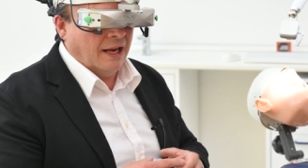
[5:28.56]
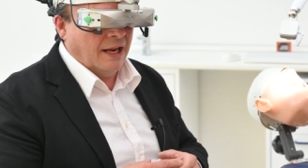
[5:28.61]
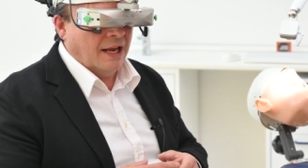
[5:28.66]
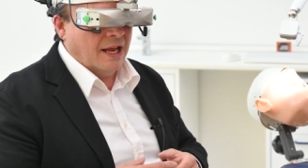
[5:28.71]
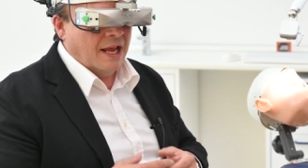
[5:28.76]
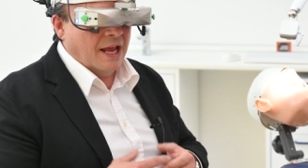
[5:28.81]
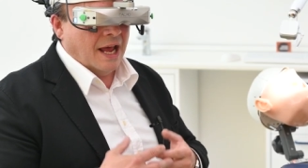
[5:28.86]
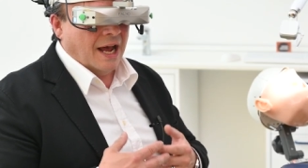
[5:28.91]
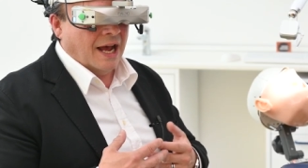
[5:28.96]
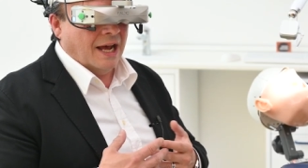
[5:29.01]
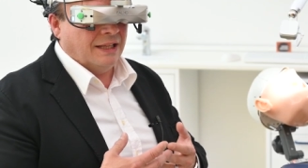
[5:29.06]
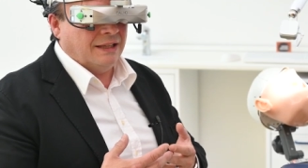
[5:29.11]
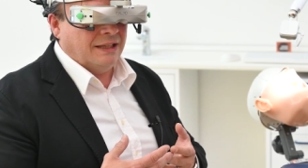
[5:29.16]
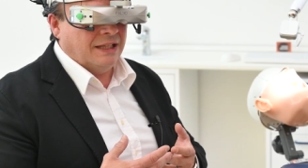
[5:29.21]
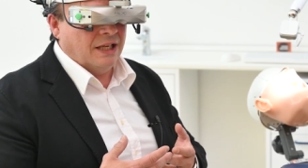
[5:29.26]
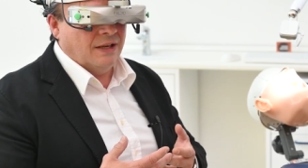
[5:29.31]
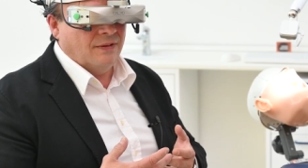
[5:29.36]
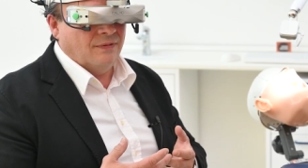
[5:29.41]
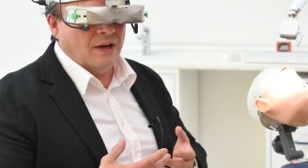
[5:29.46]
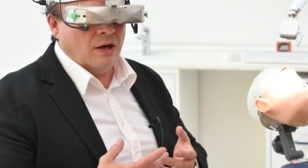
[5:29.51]
but the
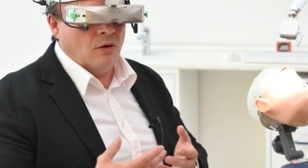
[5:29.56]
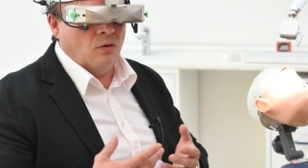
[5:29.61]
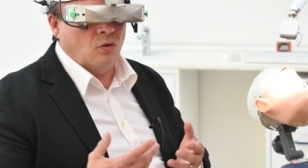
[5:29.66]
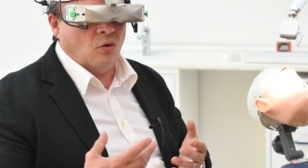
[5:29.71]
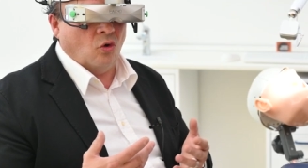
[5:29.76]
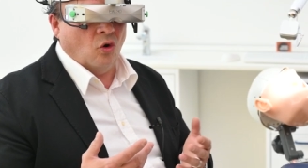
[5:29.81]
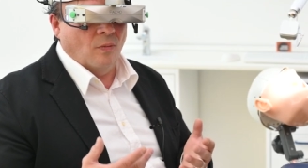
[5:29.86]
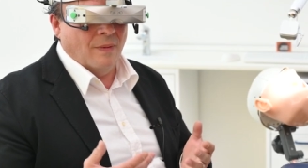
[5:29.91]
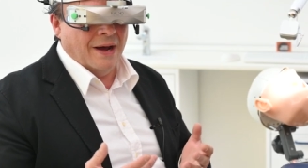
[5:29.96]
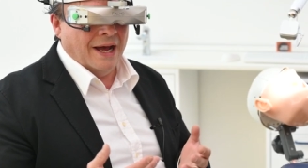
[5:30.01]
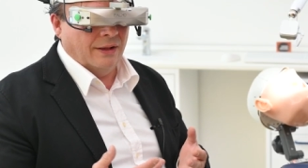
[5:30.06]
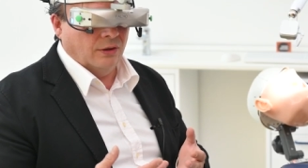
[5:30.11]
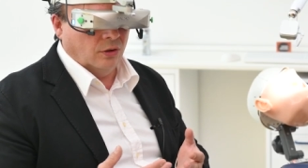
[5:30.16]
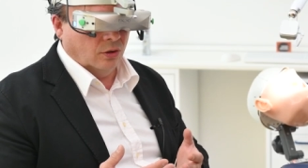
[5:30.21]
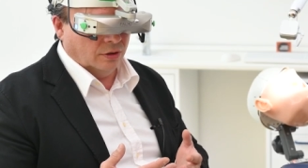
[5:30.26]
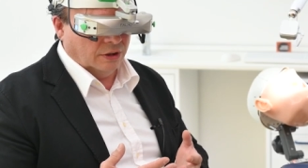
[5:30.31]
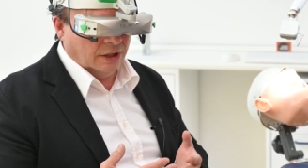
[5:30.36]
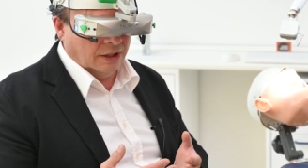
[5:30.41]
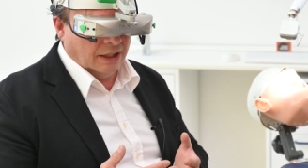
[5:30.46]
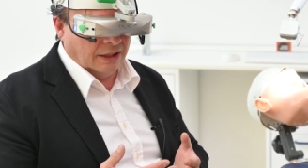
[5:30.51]
middle pedal
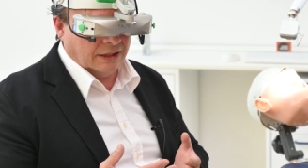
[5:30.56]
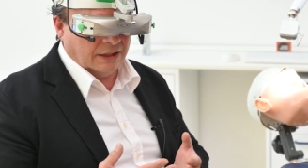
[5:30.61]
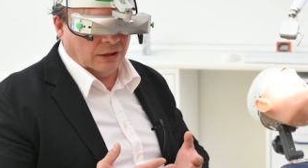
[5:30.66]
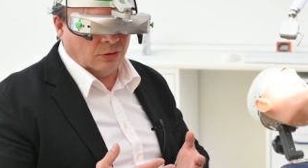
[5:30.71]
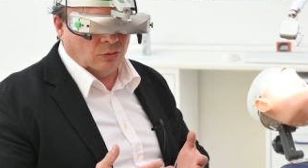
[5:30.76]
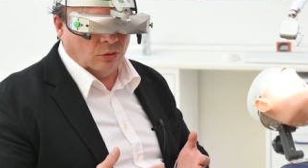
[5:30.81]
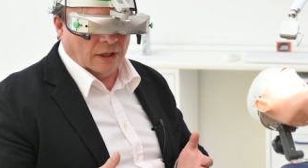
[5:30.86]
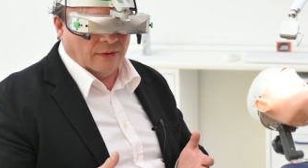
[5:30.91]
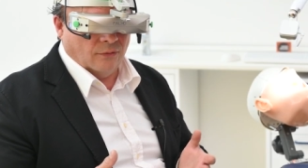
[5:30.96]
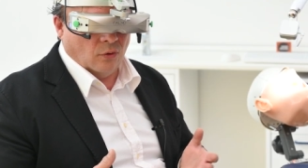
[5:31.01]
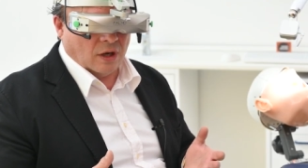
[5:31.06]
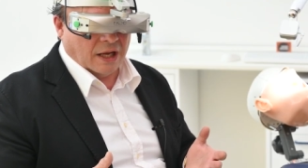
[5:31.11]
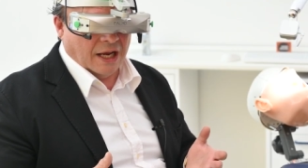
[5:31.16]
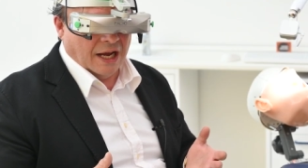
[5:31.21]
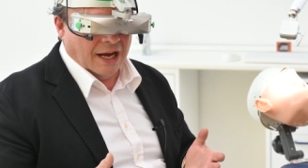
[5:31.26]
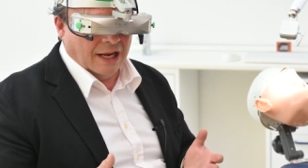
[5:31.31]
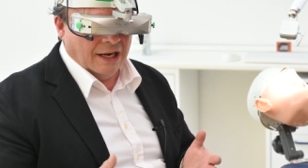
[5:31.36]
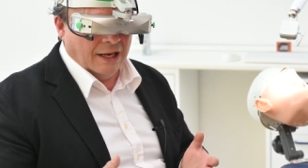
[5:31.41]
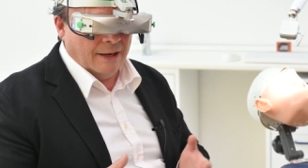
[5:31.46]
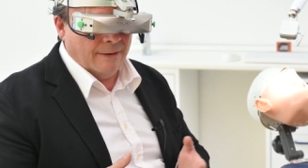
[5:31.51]
activates the
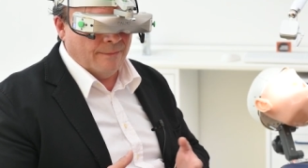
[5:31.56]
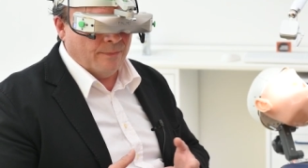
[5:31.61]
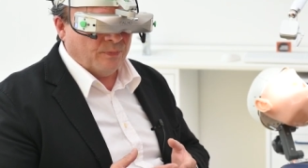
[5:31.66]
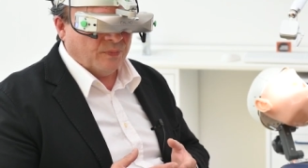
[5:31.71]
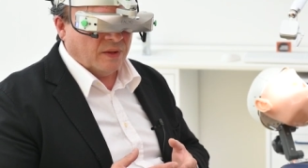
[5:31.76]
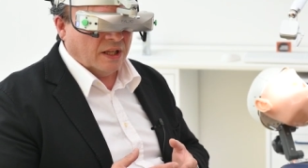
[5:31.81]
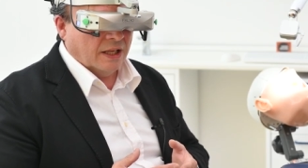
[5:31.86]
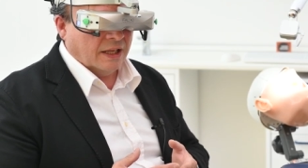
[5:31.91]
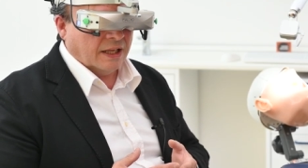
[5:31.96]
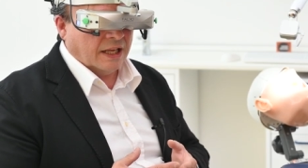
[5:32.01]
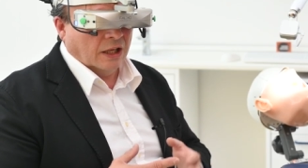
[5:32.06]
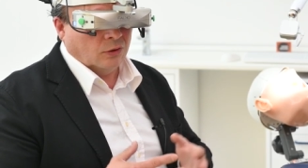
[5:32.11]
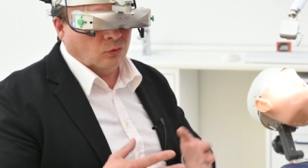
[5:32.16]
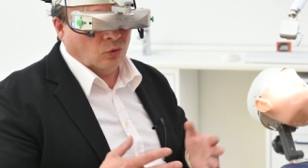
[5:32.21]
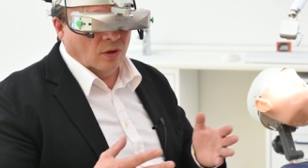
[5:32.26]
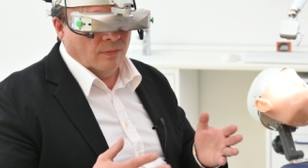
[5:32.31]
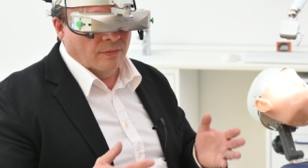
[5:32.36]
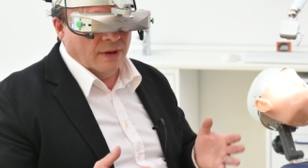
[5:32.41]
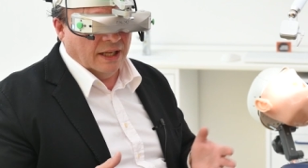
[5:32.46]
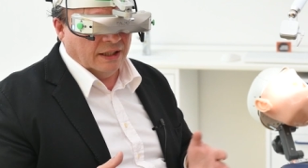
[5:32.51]
voice
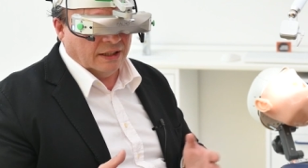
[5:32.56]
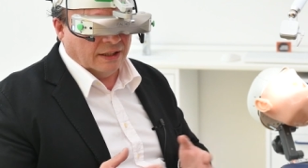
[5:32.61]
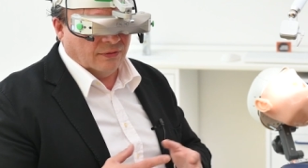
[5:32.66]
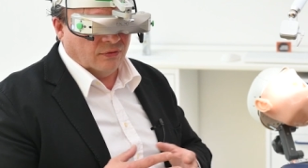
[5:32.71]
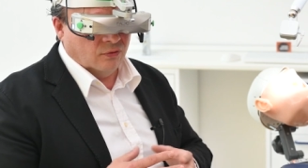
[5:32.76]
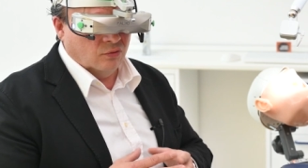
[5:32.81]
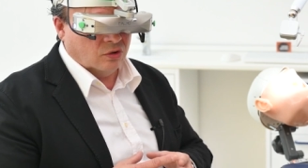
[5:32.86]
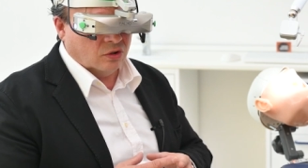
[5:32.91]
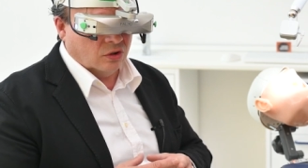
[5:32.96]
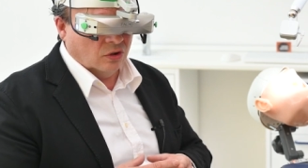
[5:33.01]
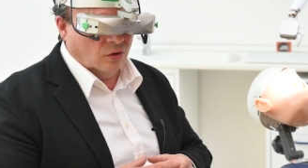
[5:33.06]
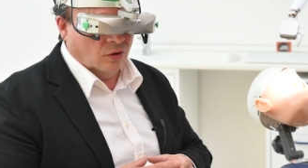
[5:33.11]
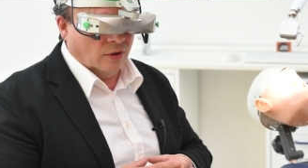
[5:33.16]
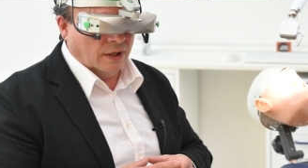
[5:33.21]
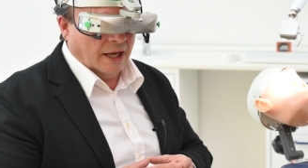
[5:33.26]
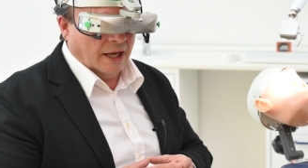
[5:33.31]
dictation feature,